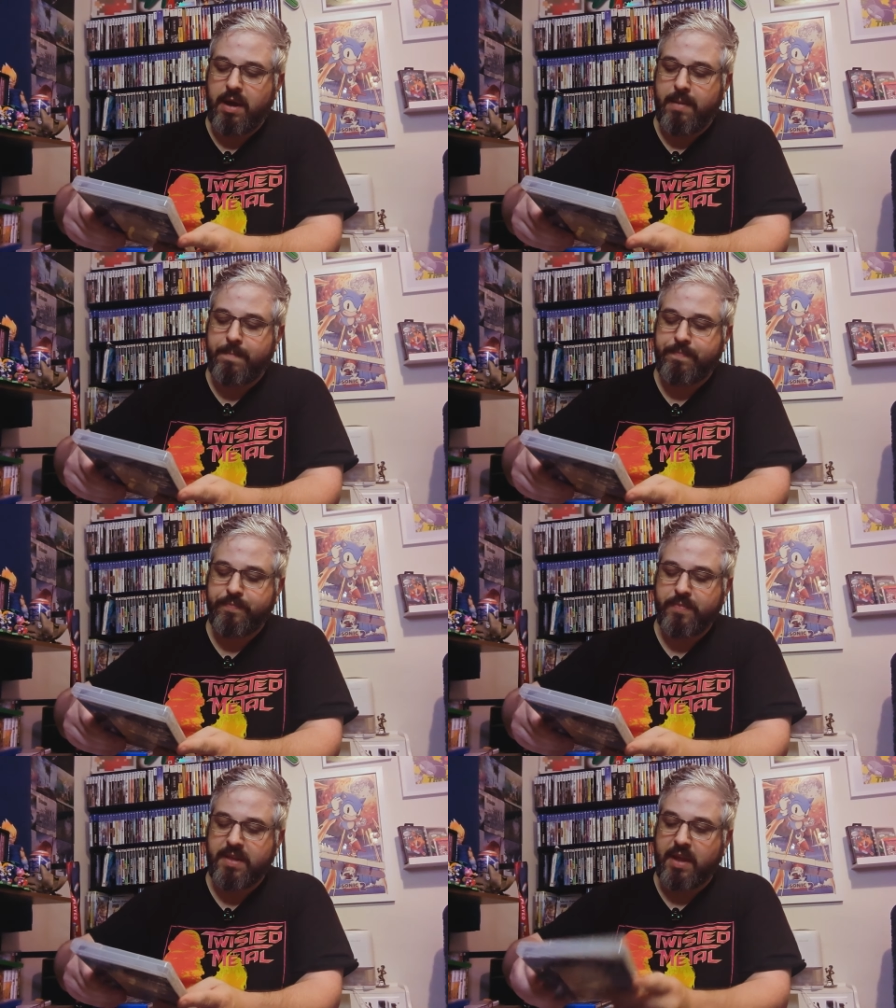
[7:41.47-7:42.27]
Um,
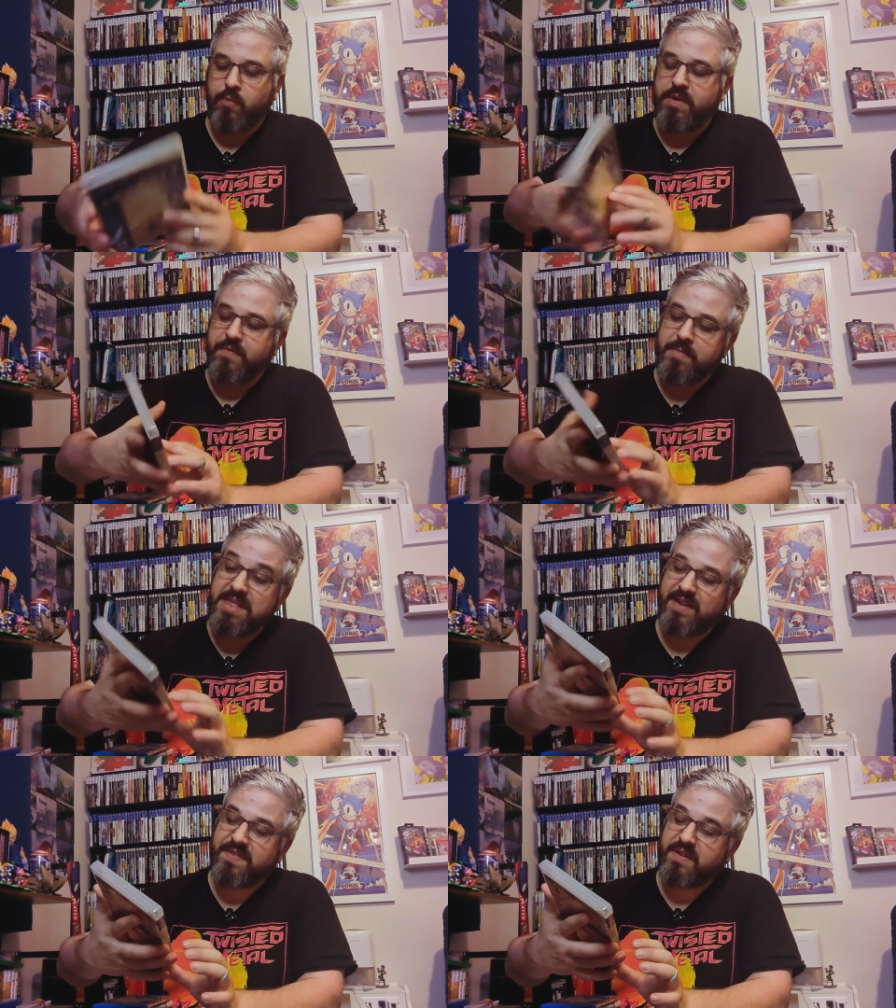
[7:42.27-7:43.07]
and like one for
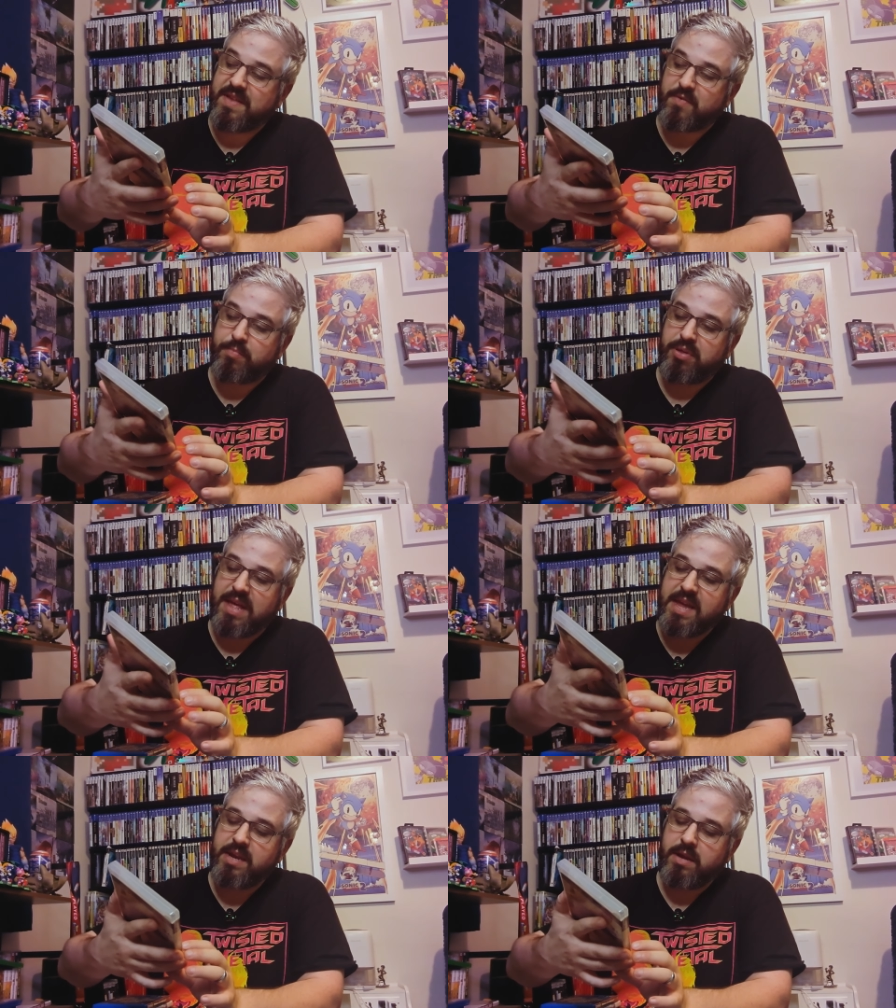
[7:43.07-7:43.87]
me that I've still never
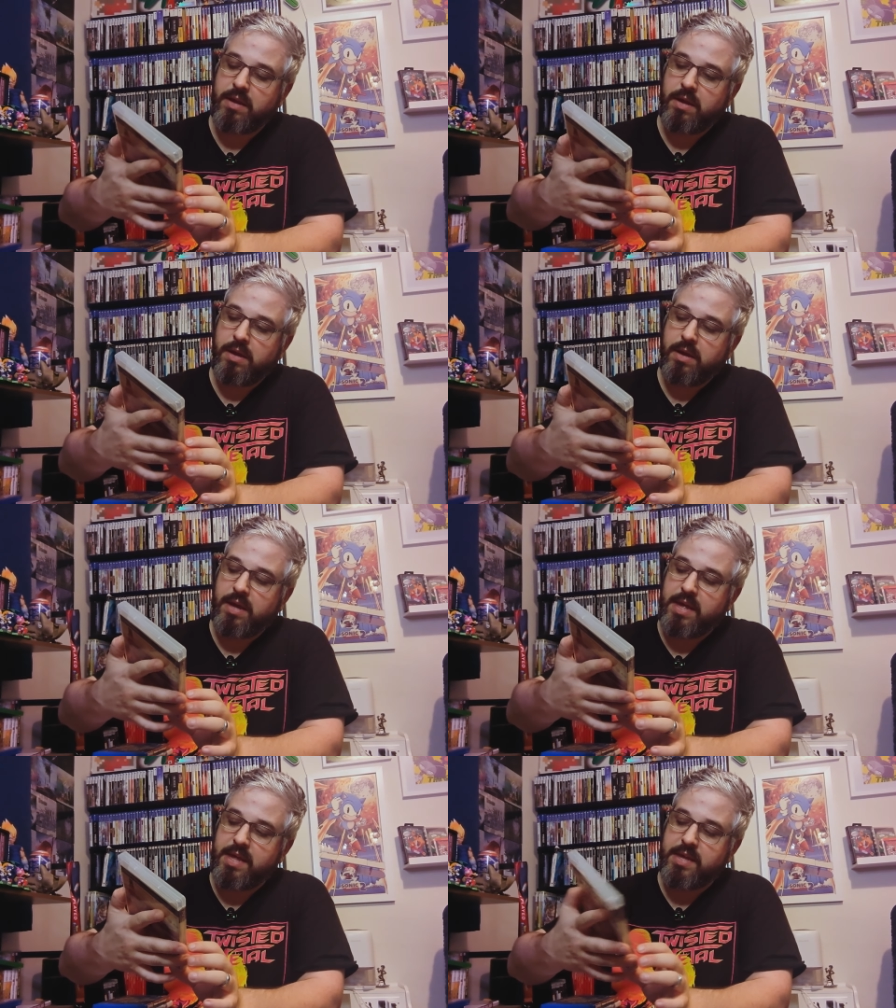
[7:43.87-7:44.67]
played
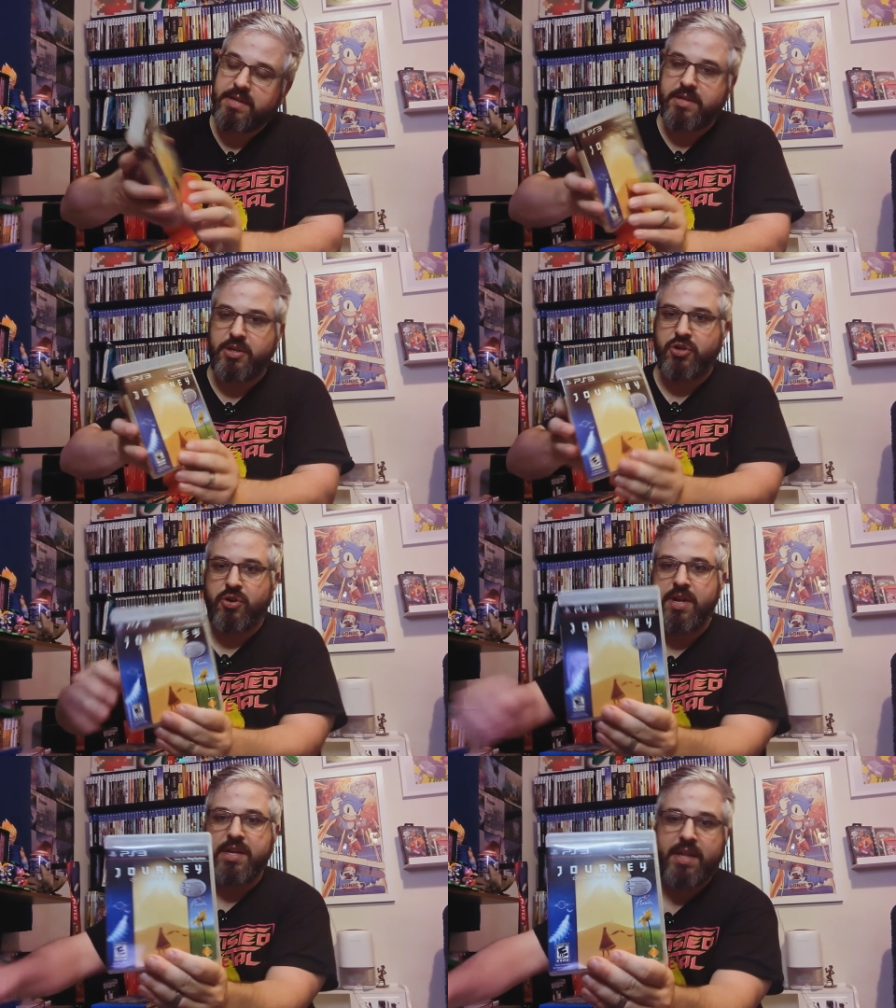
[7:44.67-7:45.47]
is the
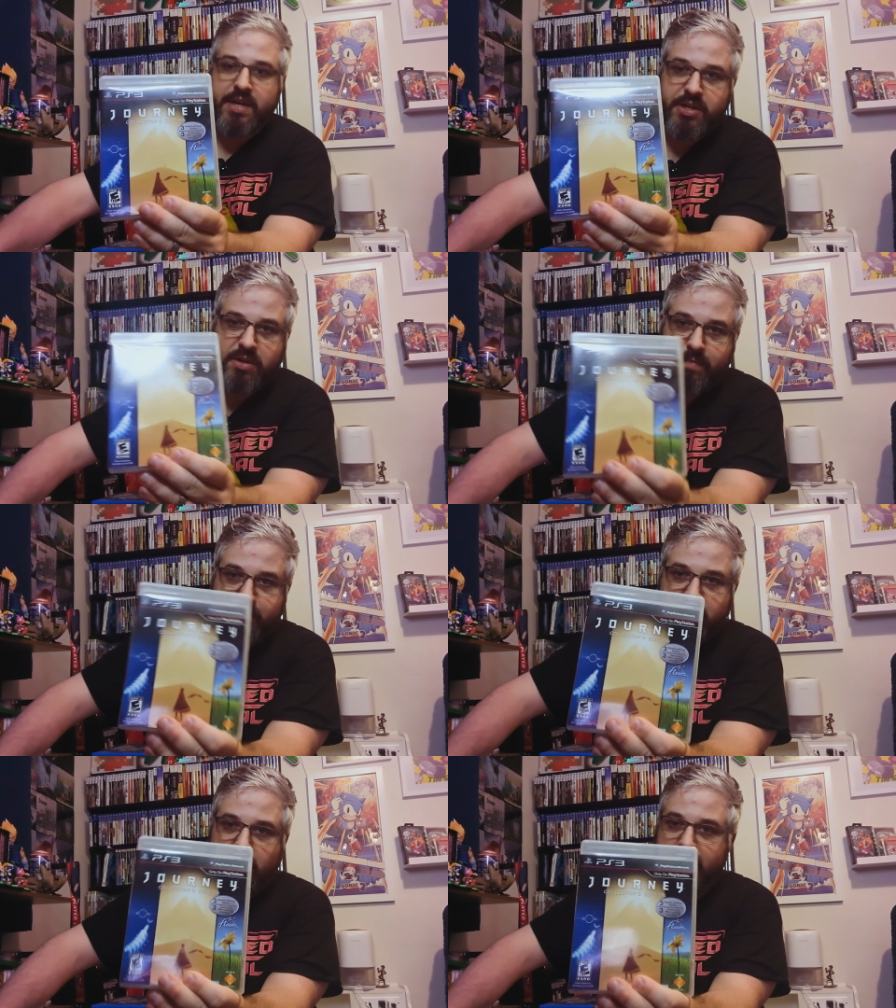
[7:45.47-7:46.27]
Journey
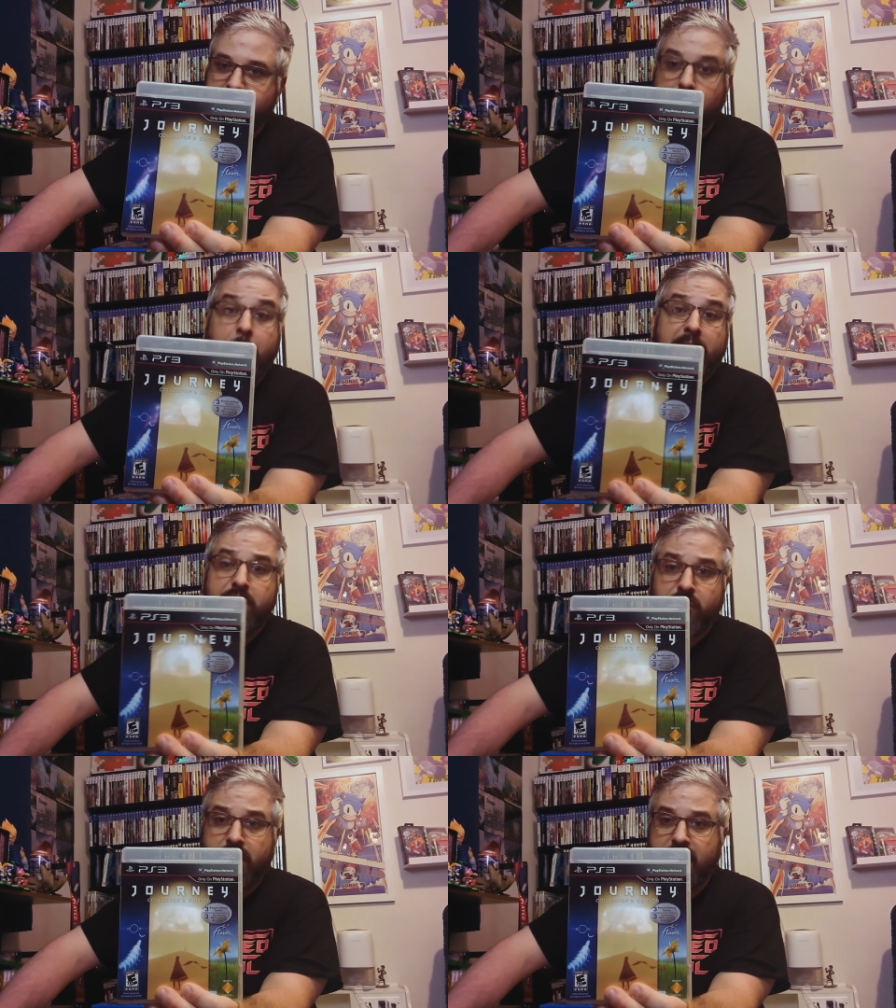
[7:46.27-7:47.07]
collection. So I've never
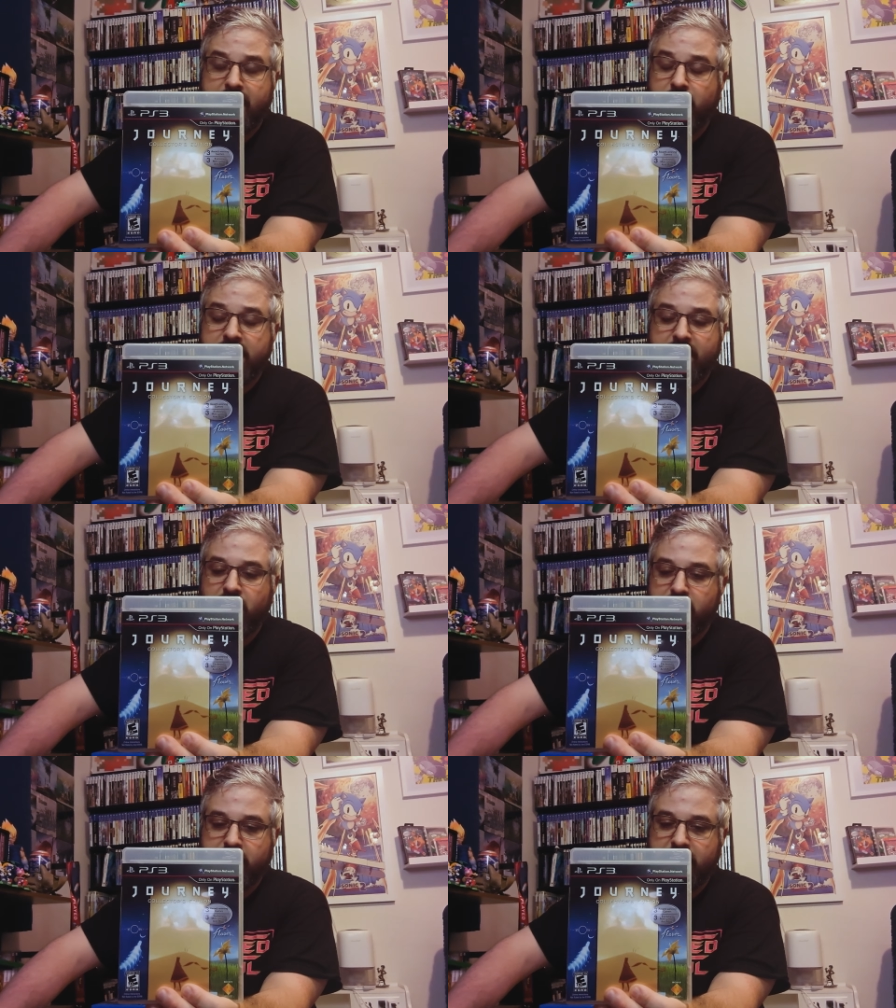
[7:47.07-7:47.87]
played Journey. I've only
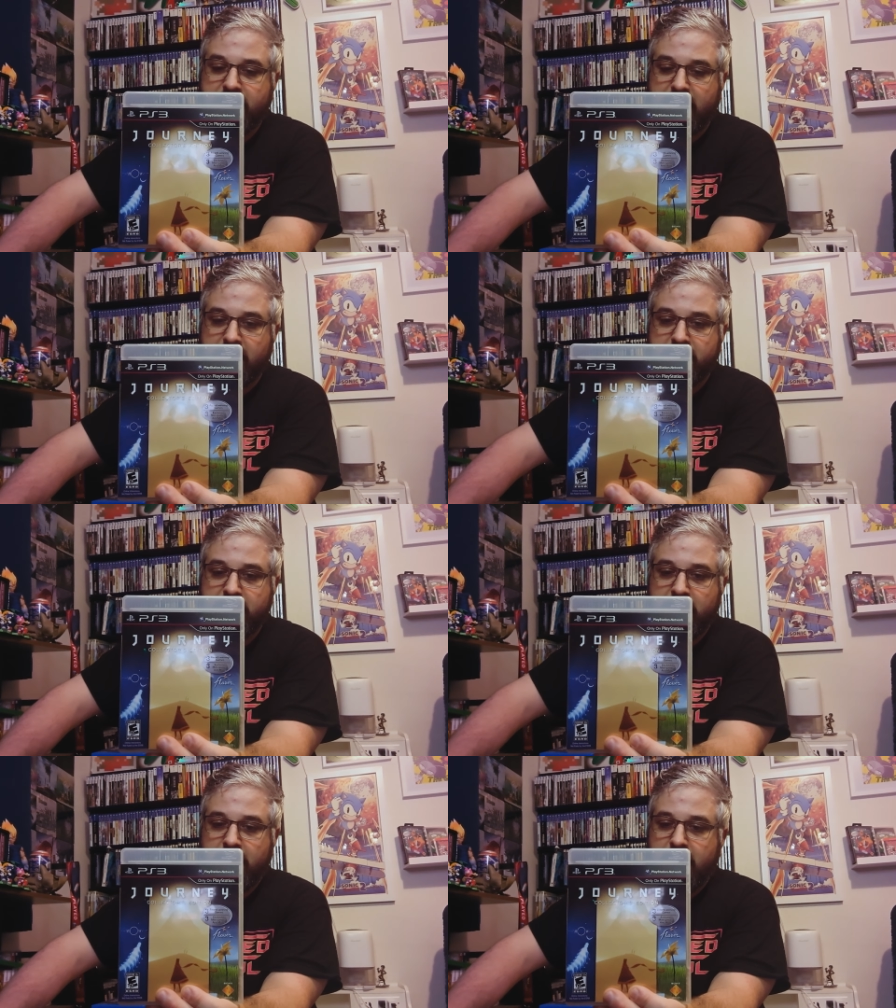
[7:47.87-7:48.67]
ever heard good things.